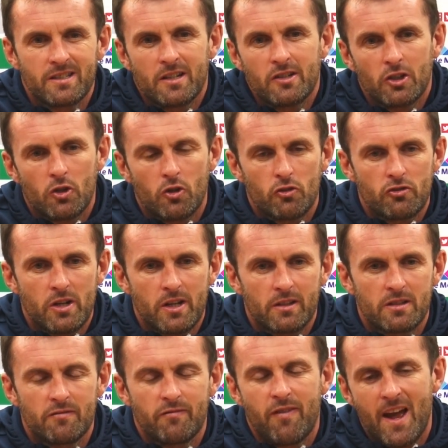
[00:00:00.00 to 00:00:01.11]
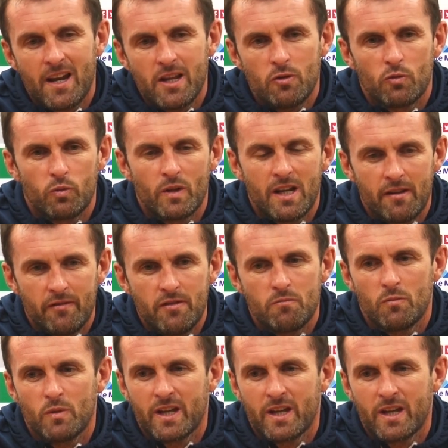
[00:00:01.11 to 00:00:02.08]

He's under contract. He's valued. We love him.